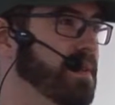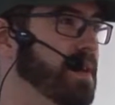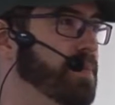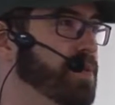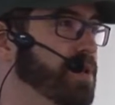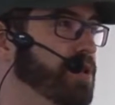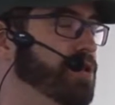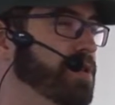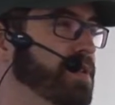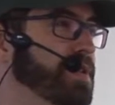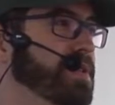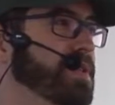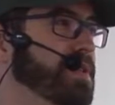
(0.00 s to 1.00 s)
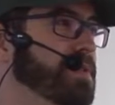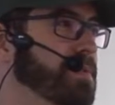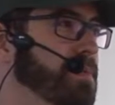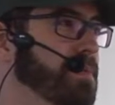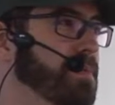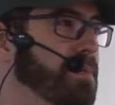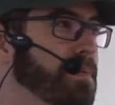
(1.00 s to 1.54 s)
I'm pretty sure this is
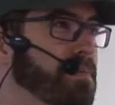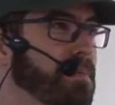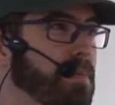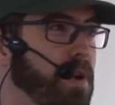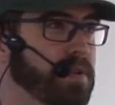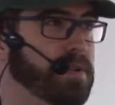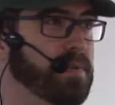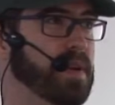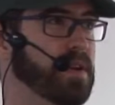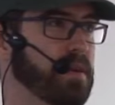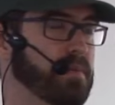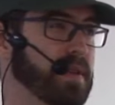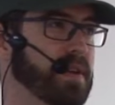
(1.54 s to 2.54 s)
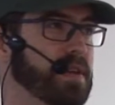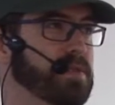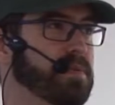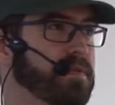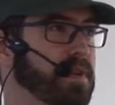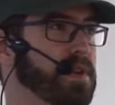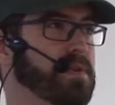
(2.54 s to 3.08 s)
also a common case
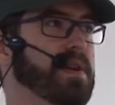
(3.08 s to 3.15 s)
with you.